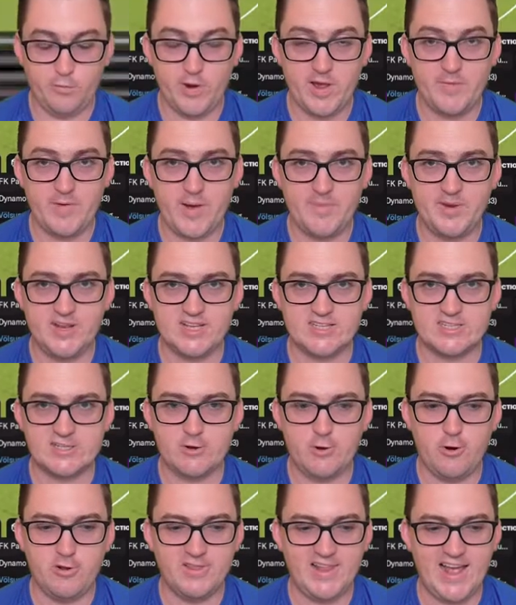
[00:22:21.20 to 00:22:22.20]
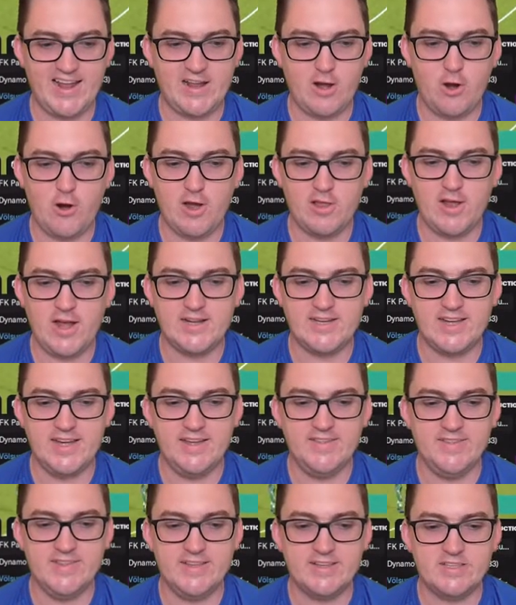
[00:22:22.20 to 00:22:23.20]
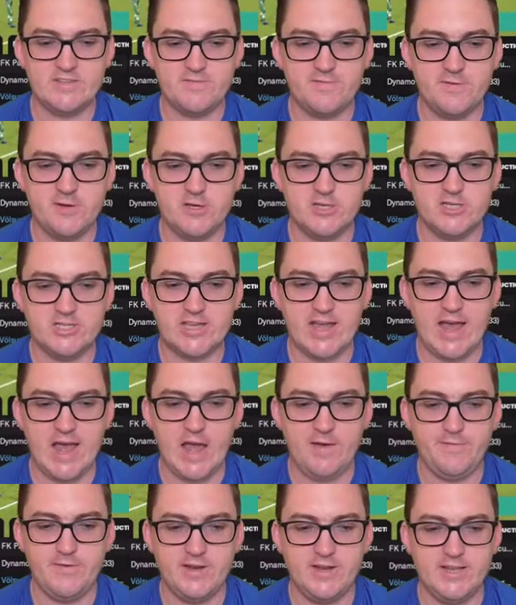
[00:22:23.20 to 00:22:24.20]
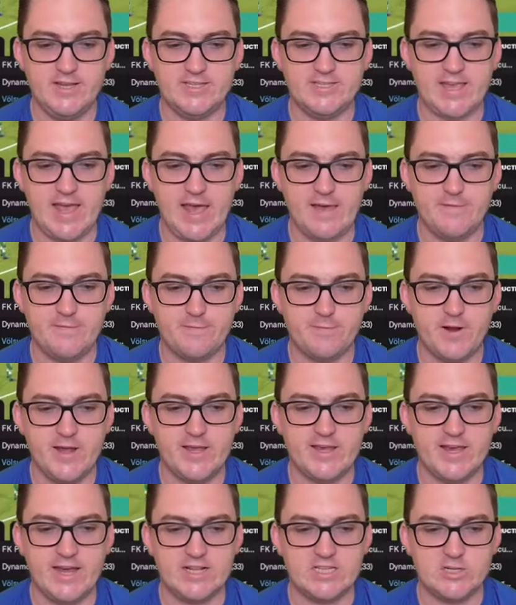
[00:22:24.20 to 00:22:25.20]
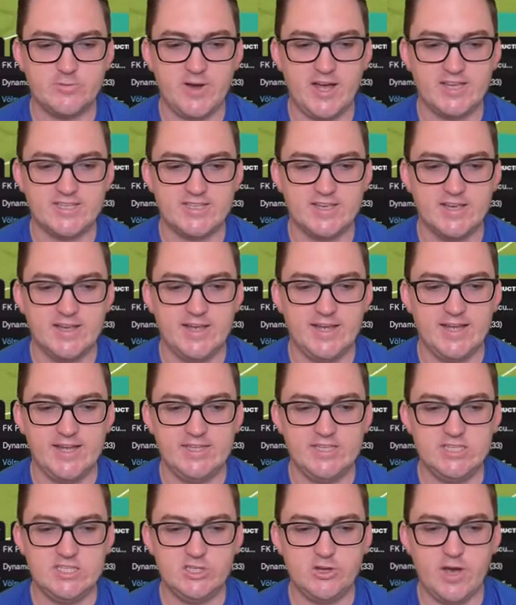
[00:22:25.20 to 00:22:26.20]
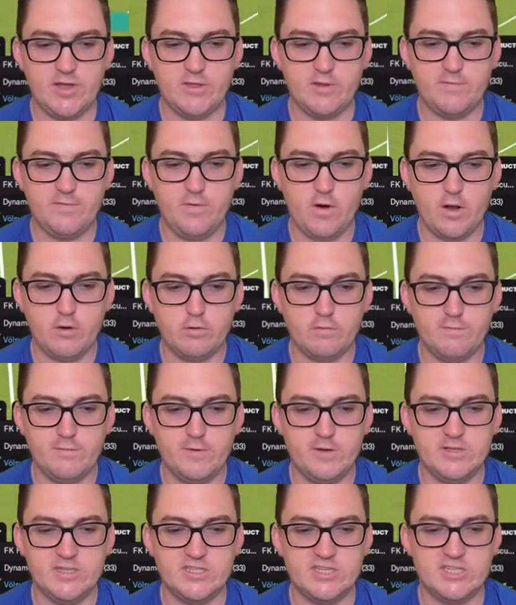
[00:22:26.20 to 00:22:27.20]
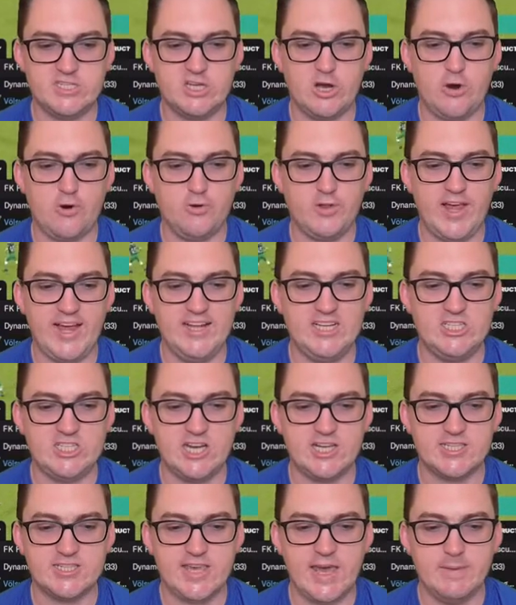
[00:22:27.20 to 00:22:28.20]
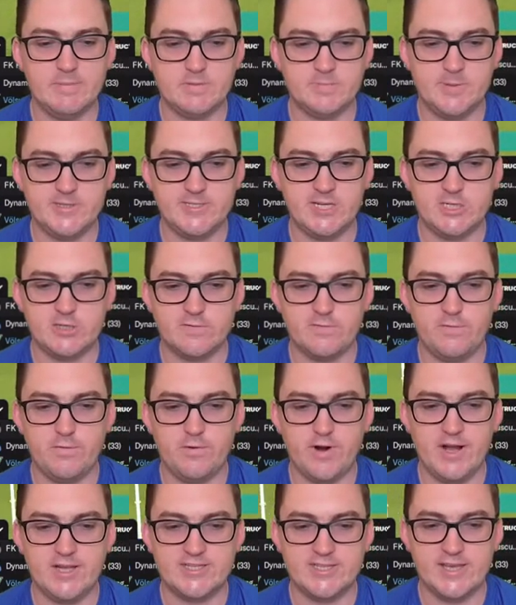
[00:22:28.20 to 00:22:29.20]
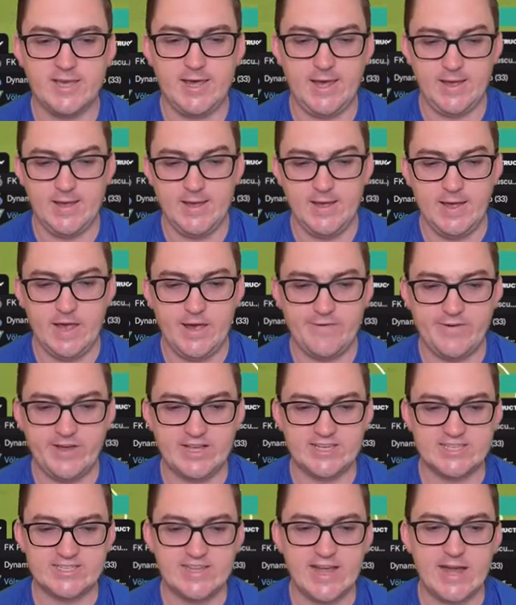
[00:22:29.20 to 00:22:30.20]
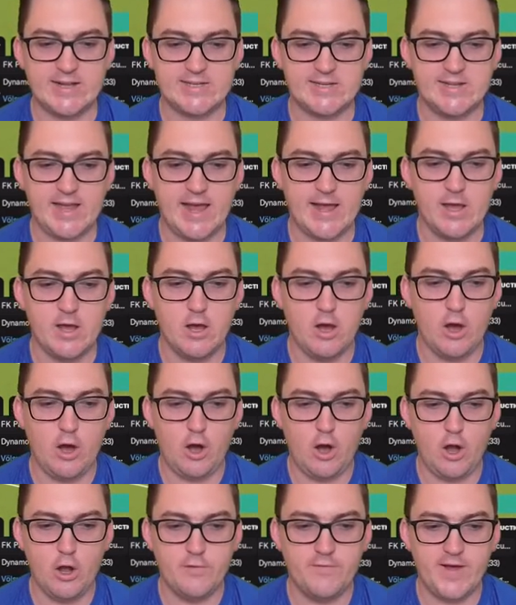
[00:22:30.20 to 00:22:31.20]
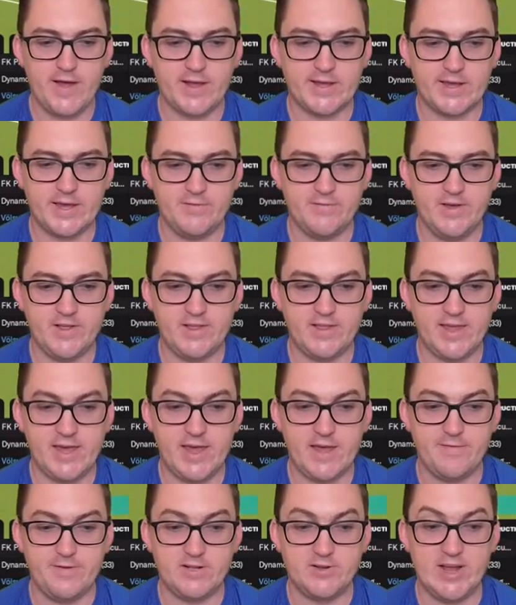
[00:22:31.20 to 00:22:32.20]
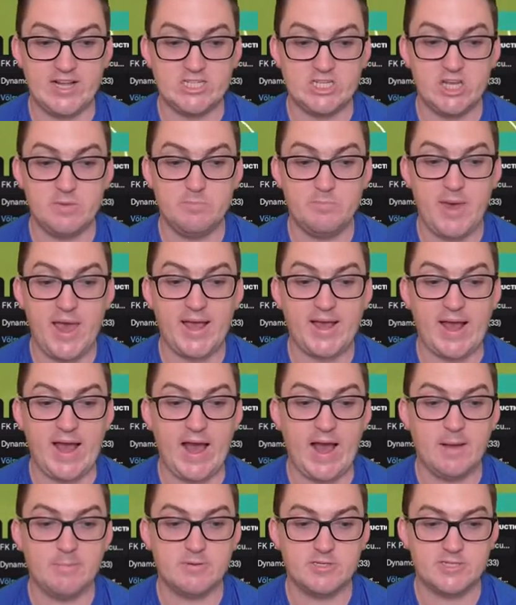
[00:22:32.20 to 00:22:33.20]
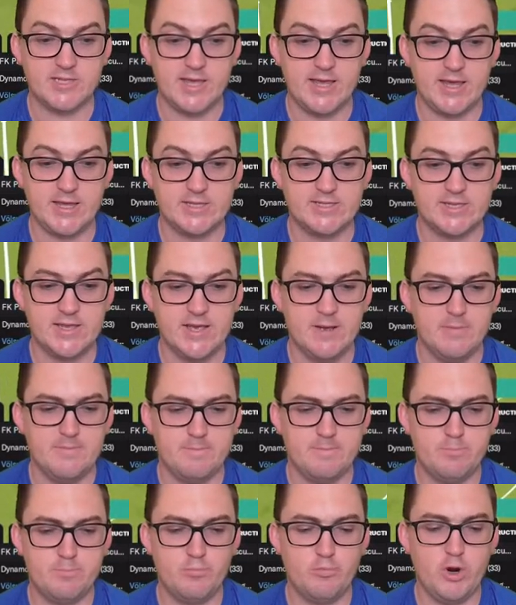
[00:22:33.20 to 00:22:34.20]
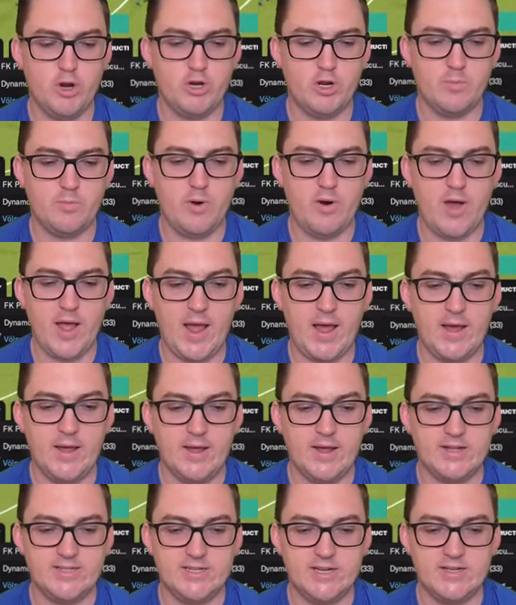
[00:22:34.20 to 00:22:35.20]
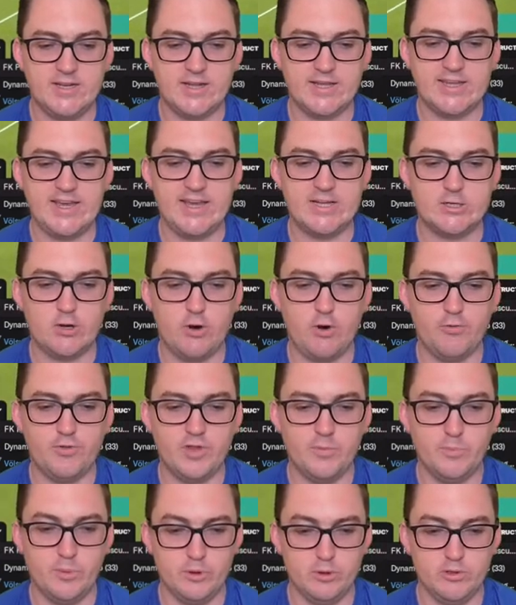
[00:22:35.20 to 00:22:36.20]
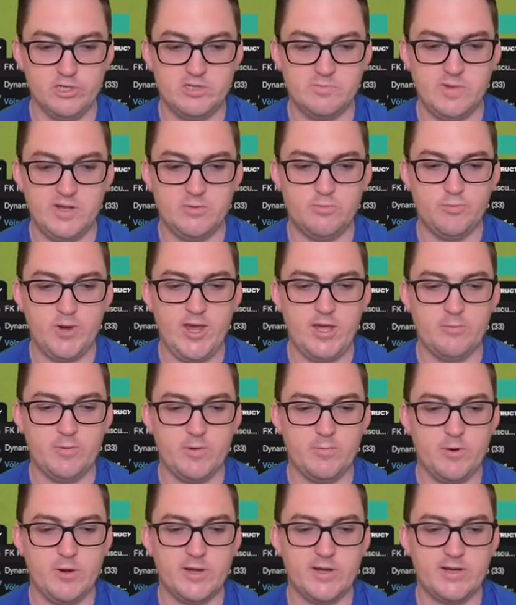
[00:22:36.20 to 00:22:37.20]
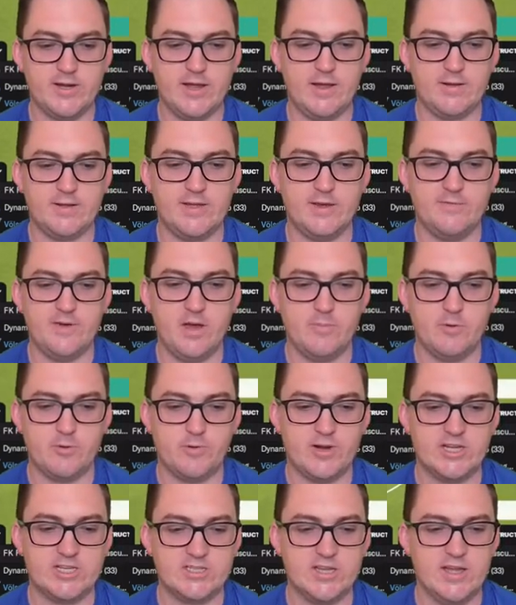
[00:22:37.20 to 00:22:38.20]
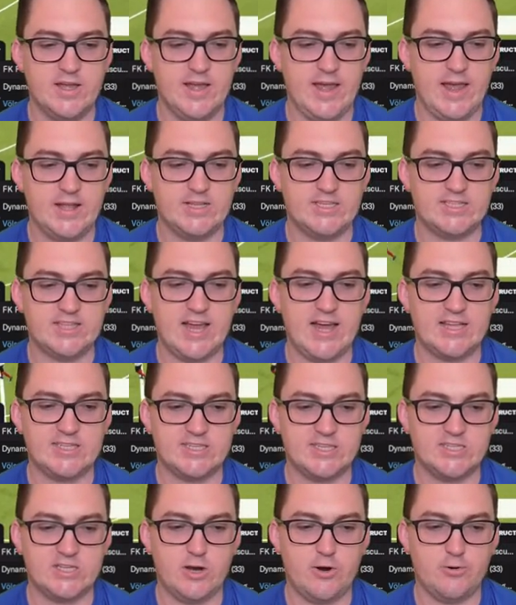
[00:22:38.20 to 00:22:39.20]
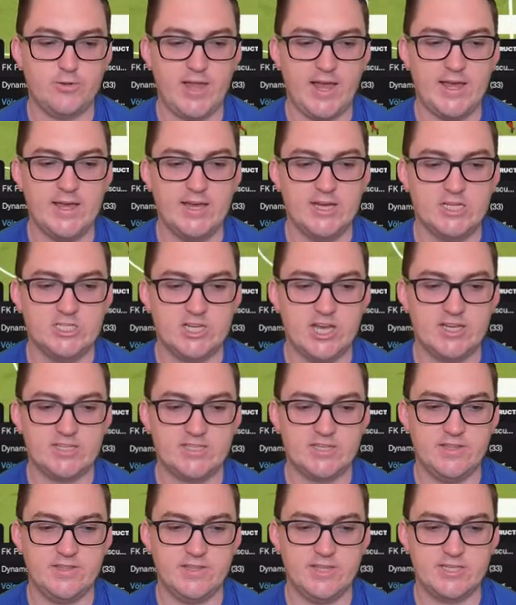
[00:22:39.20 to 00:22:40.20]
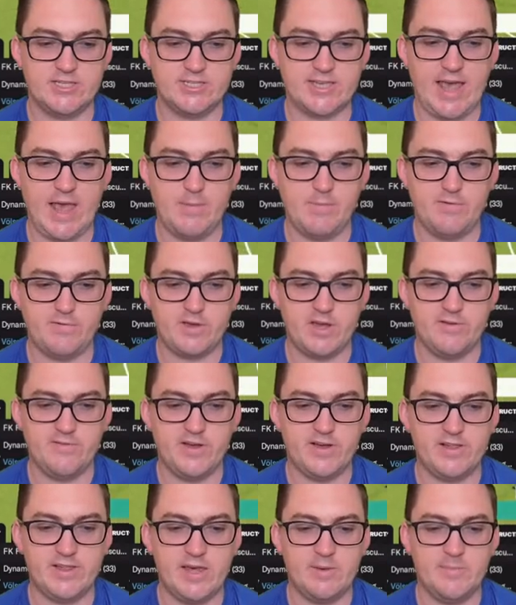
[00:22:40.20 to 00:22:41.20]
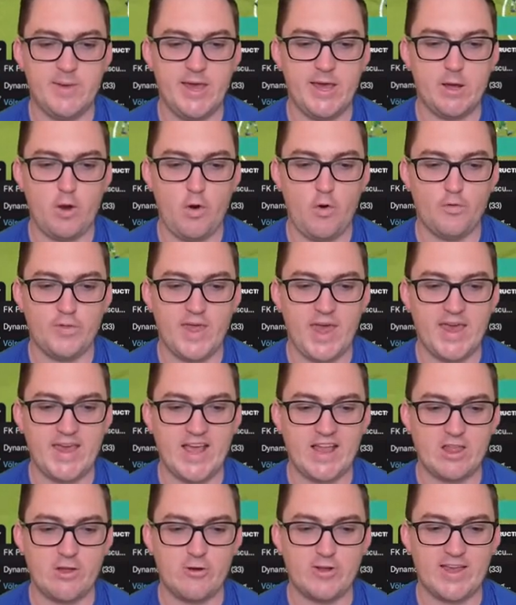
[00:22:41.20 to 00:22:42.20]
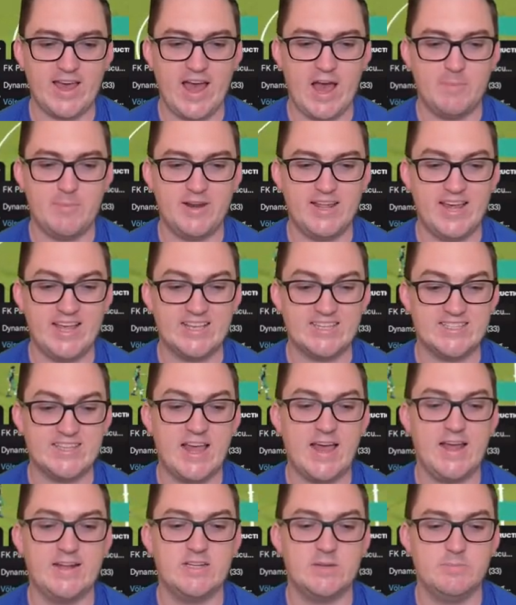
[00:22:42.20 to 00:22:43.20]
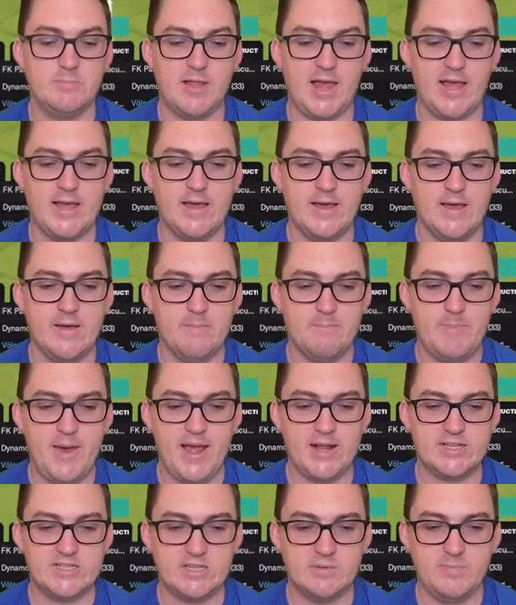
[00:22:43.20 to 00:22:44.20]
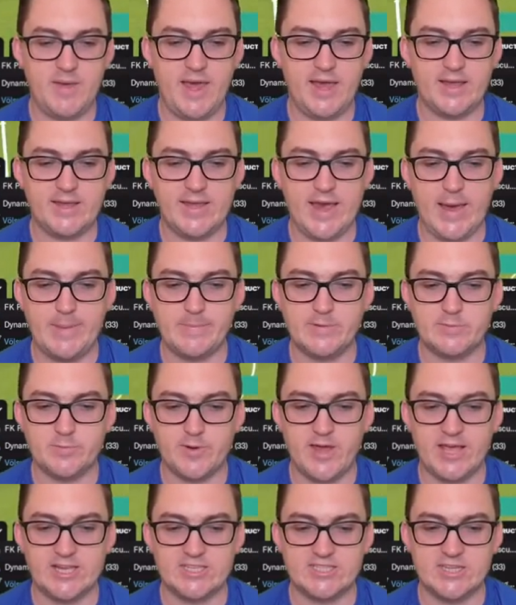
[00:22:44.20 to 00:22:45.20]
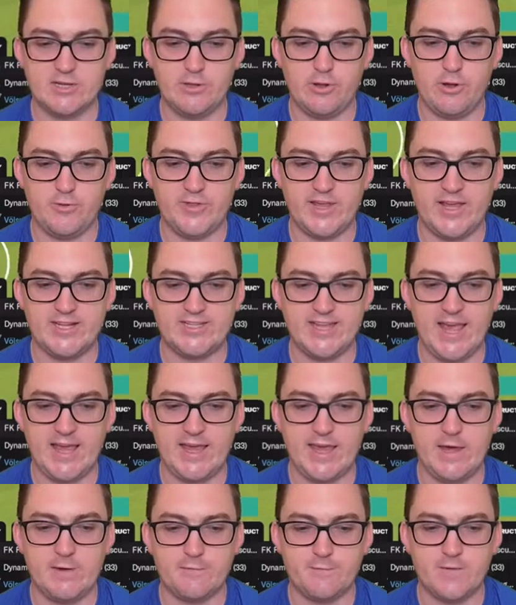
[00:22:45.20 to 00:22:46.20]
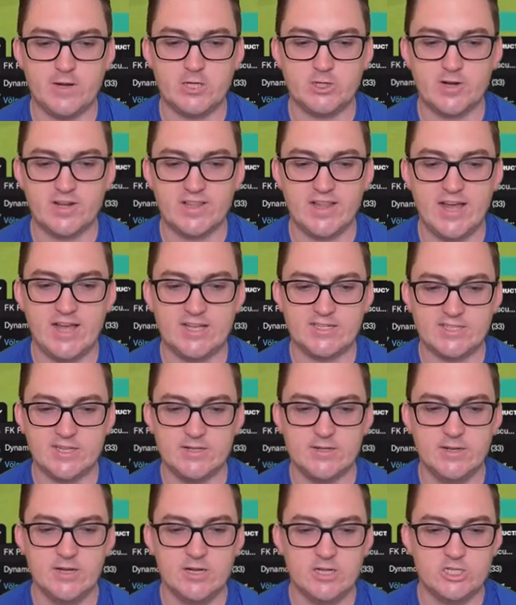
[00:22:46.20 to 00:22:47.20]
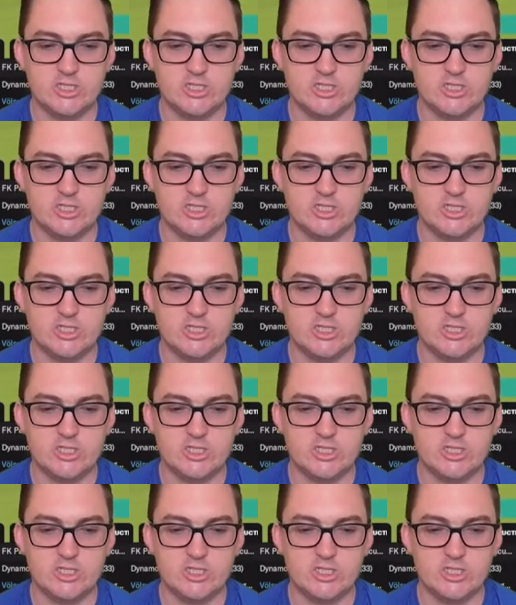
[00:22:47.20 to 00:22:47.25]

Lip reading: 41 minutes gone late. Highlight in this first half, and it is a free kick to us inside the final third. Satole just keeps possession for us here, having a start today over Caviglia, having to actually back up, seeing as Werner Bayer did get on the booze midweek. We were going to give him a rest and start Satole just in this game, with Caviglia being on that yellow card, but he has now had to play back-to-back games. We are still on the attack here. Fredrik Larsson,